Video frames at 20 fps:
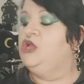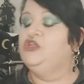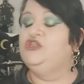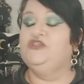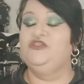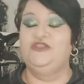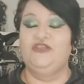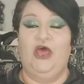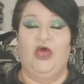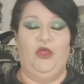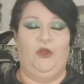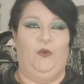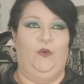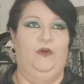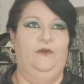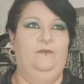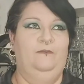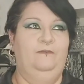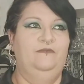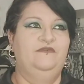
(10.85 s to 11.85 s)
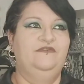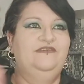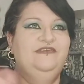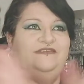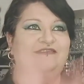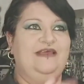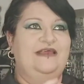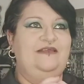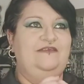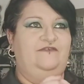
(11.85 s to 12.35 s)
So
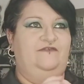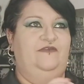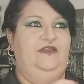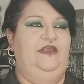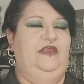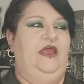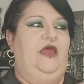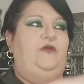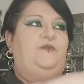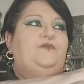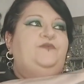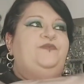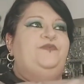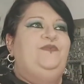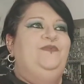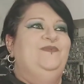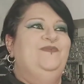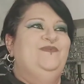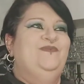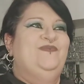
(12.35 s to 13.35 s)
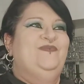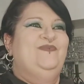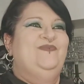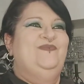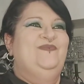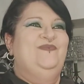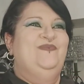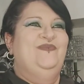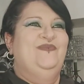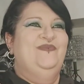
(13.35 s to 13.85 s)
today's video,
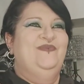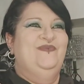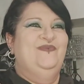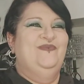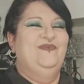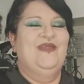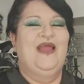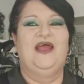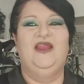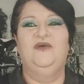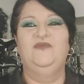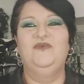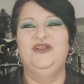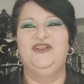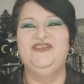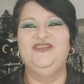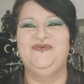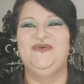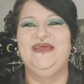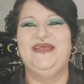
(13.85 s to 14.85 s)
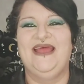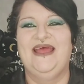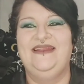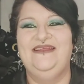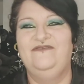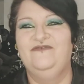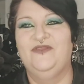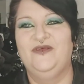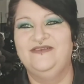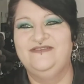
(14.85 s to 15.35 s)
and I'm going to do it again
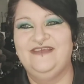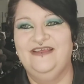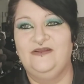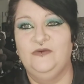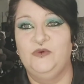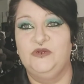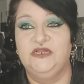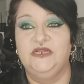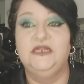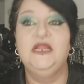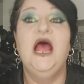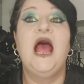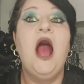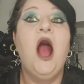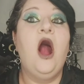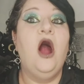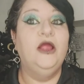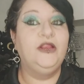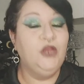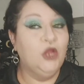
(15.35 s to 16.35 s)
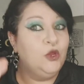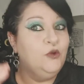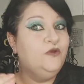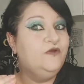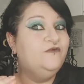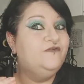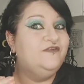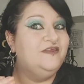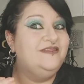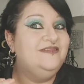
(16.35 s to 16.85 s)
even though I said I wouldn't. I know
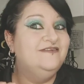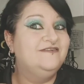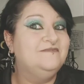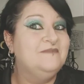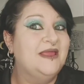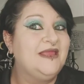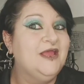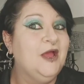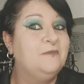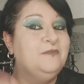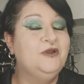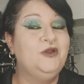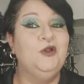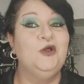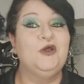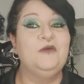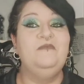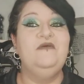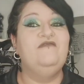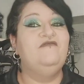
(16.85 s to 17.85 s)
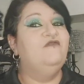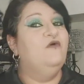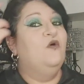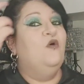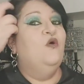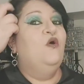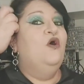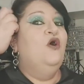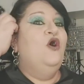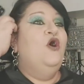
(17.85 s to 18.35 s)
you've seen this makeup and look
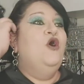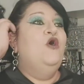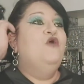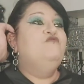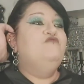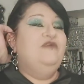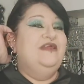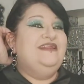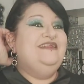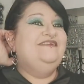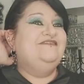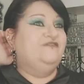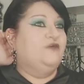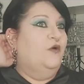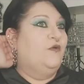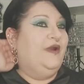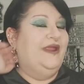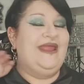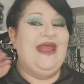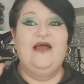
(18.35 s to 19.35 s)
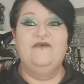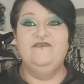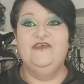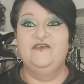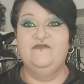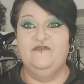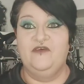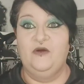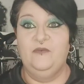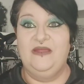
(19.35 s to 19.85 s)
before. Really sorry,
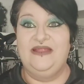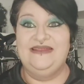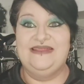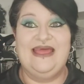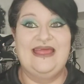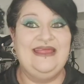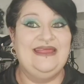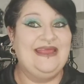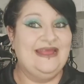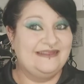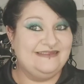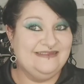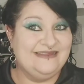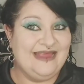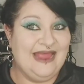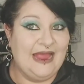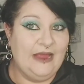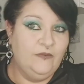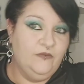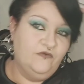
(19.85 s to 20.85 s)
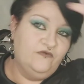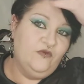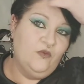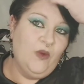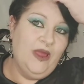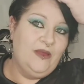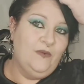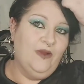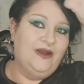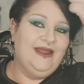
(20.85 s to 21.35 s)
having a filming day, getting it out of the
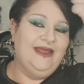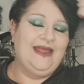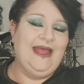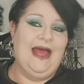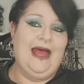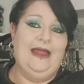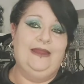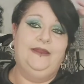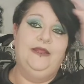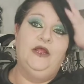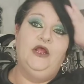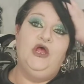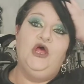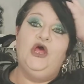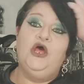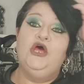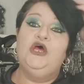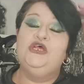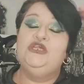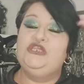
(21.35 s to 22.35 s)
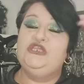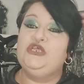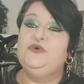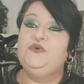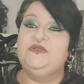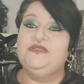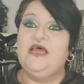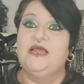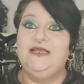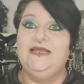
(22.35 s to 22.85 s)
way while I can
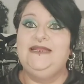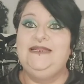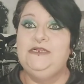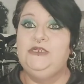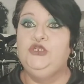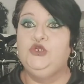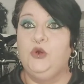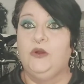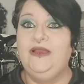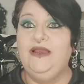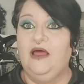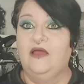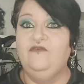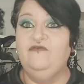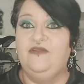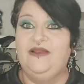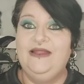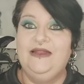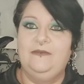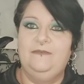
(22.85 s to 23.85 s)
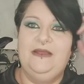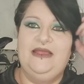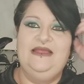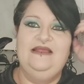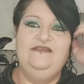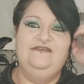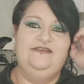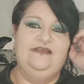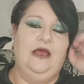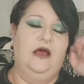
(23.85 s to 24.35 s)
so as I can enjoy life a little bit
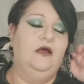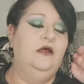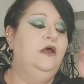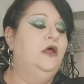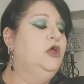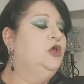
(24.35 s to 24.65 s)
easier.